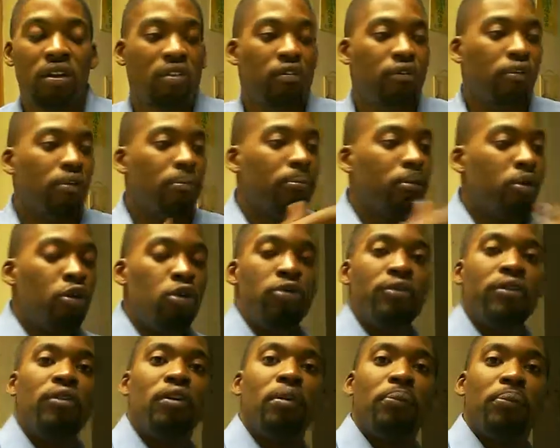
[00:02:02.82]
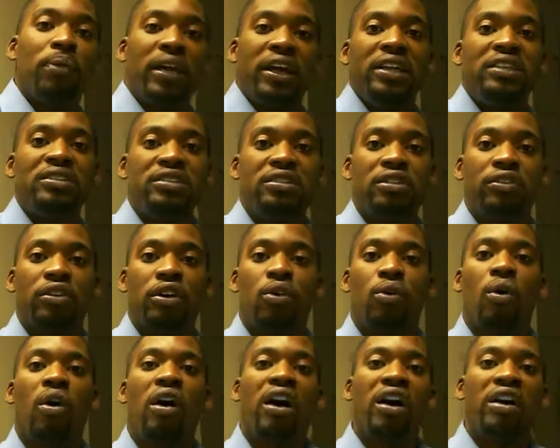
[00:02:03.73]
remove and replace the
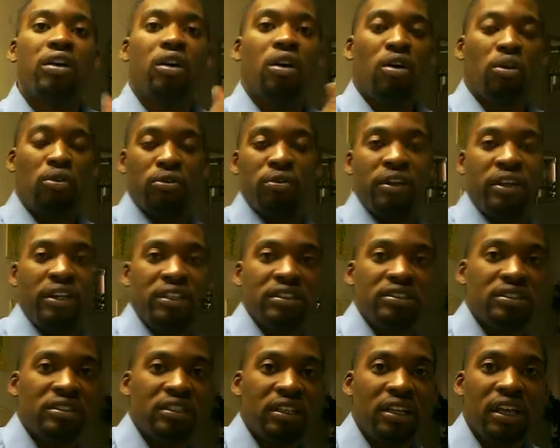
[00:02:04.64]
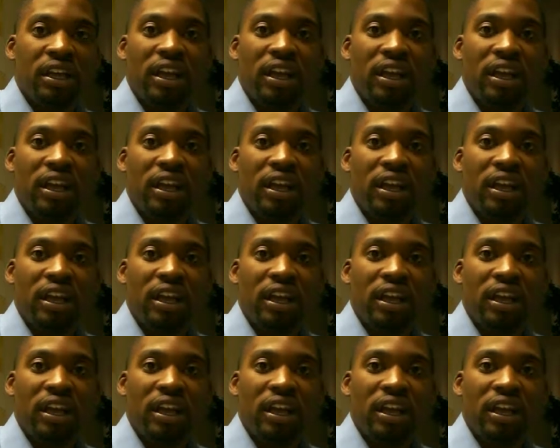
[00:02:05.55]
required O-rings,